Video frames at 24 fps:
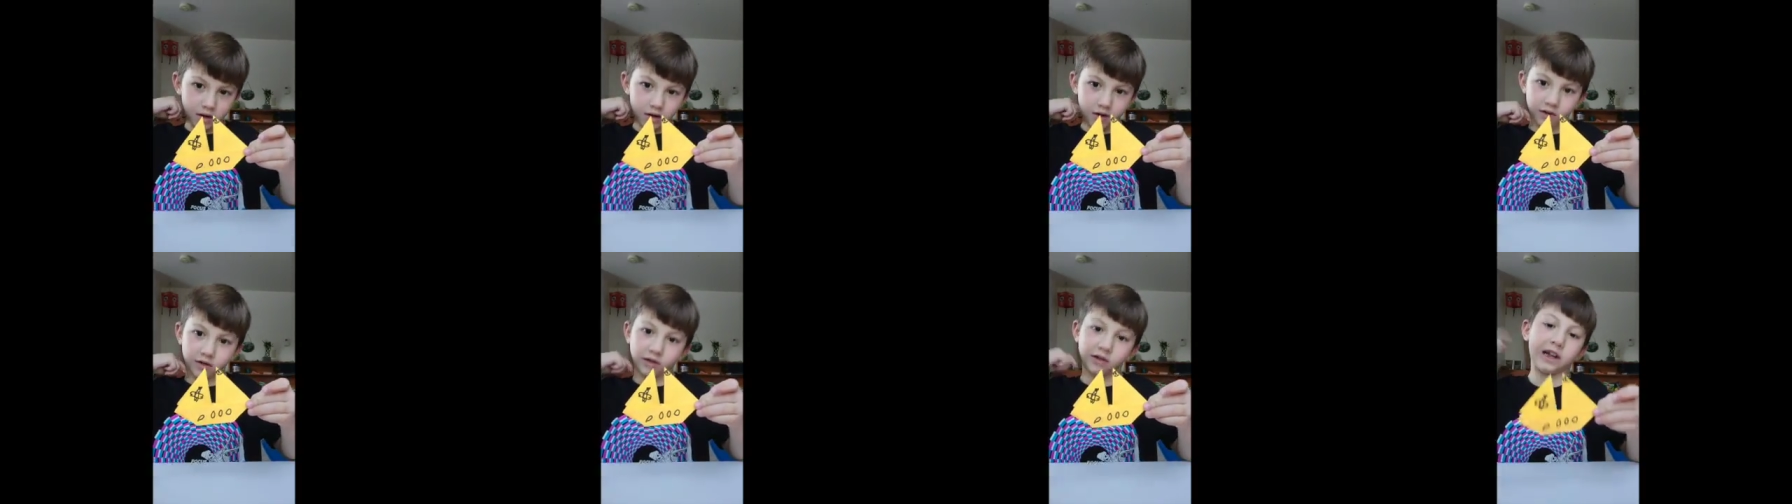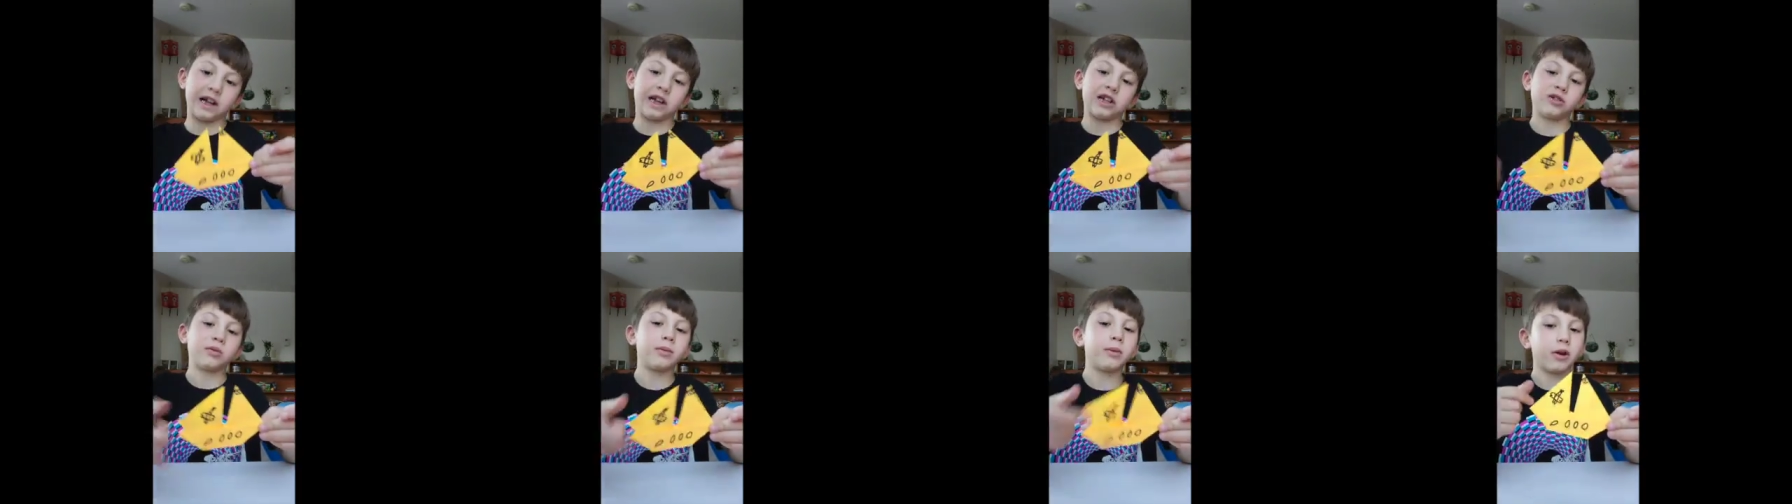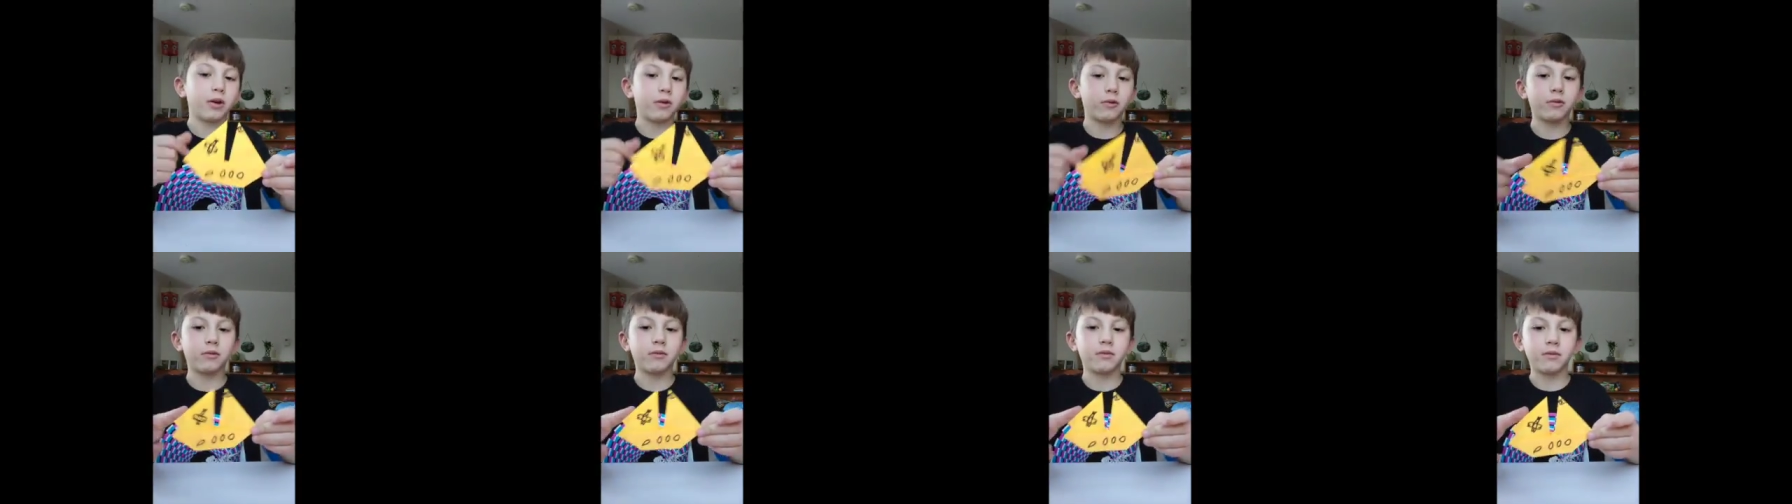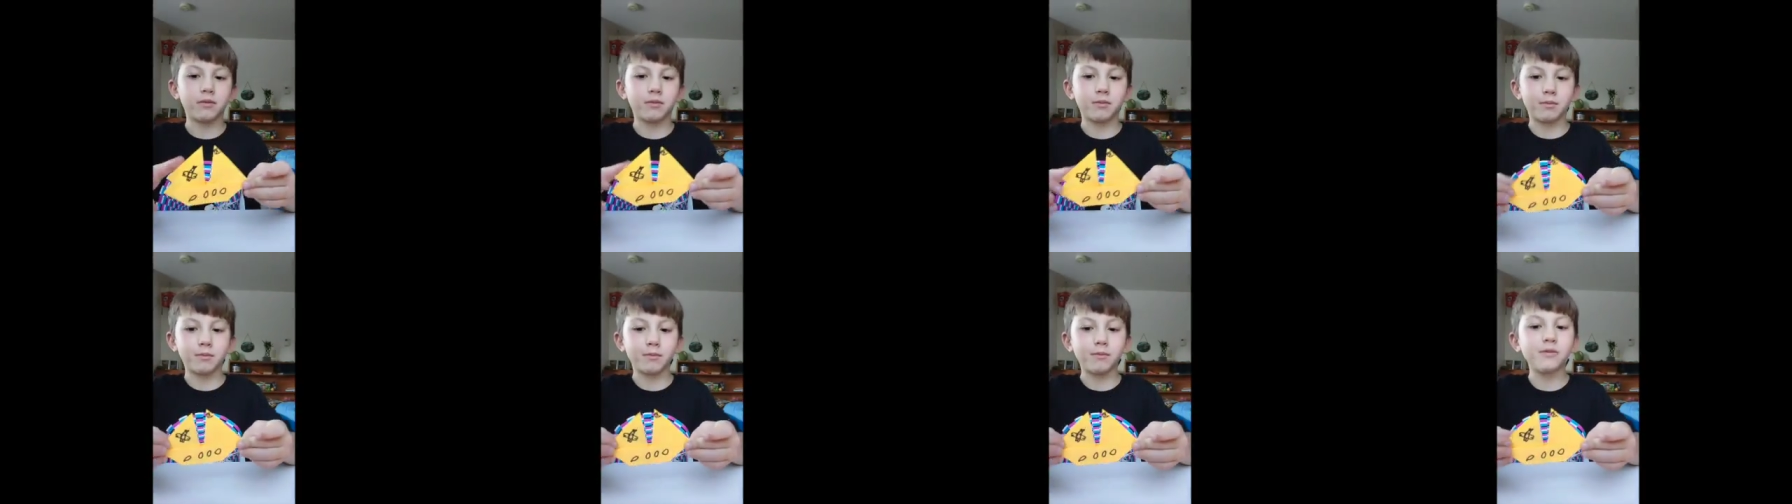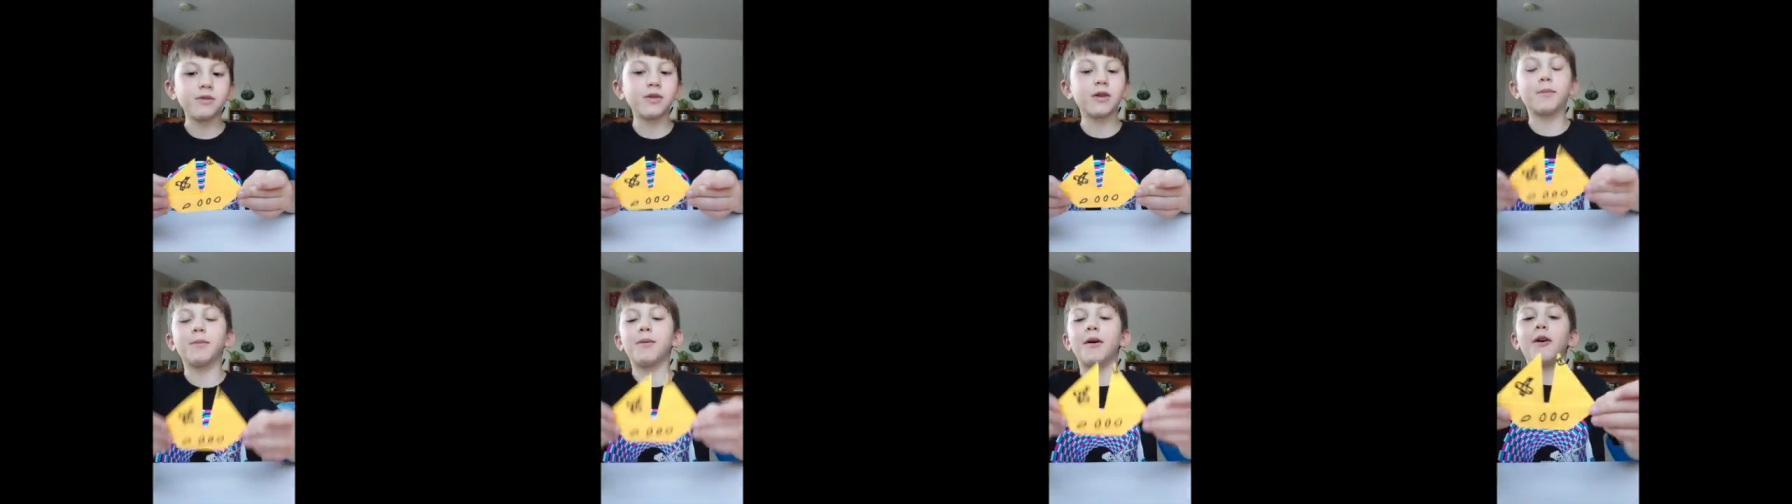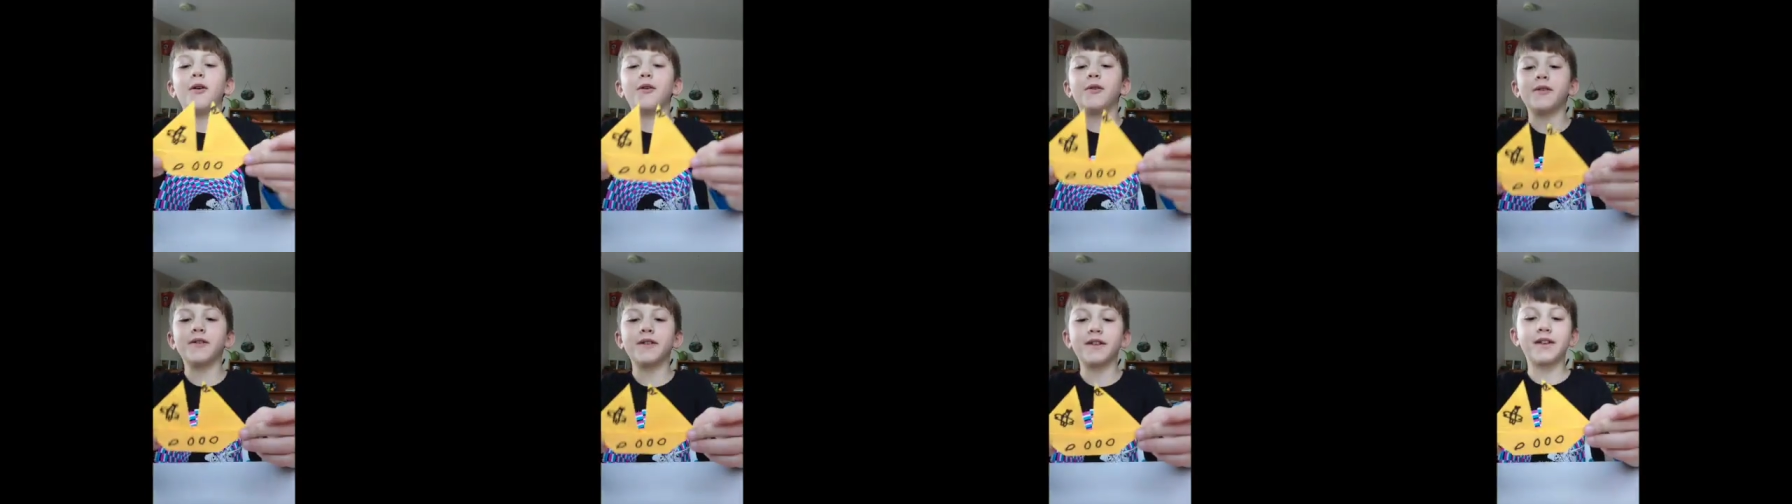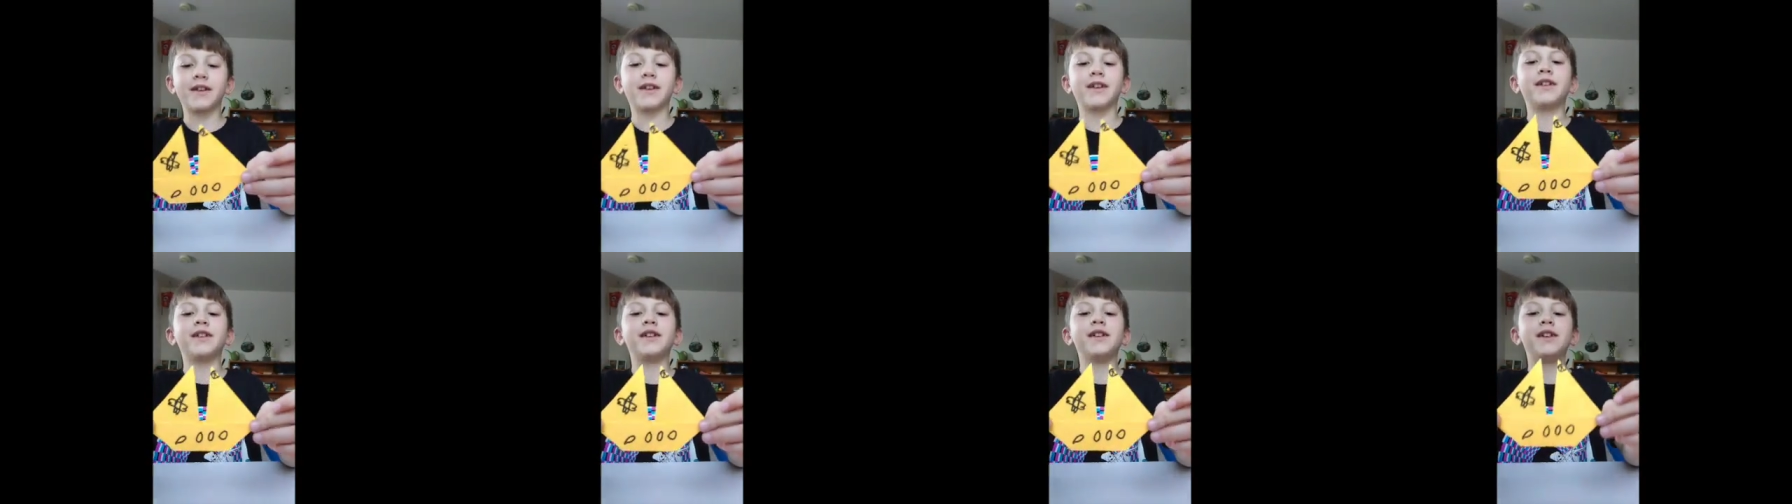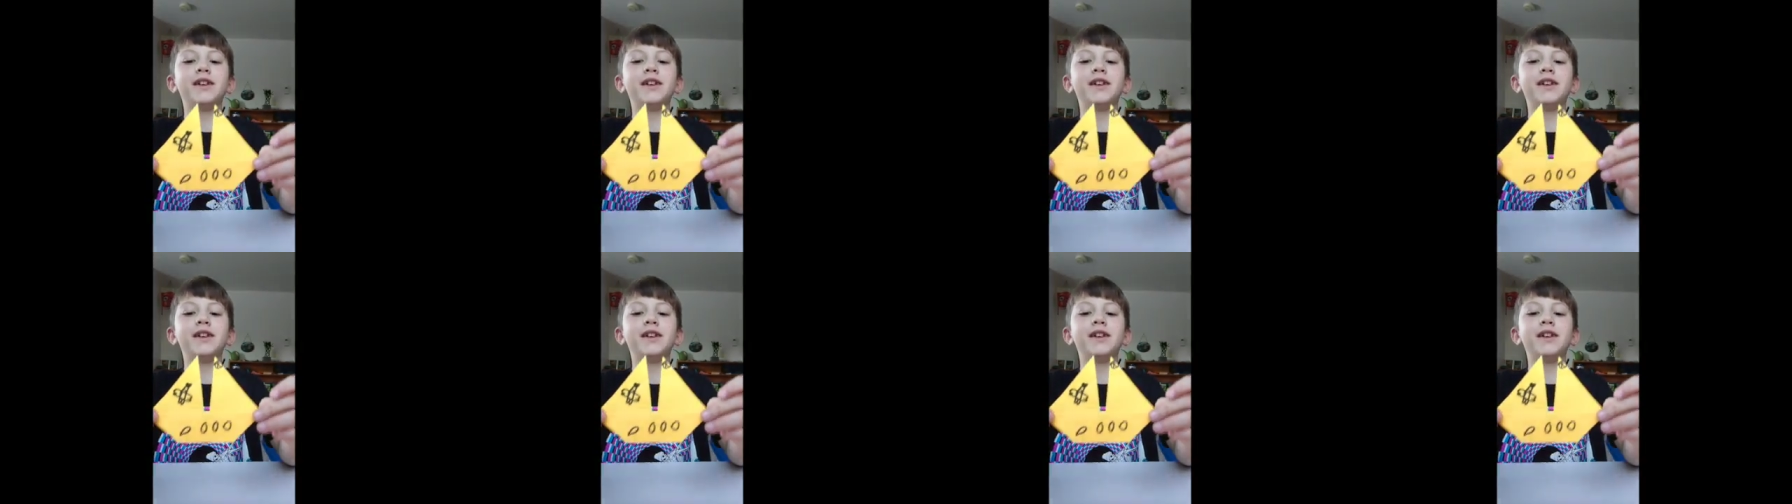Slash boat. Your boat.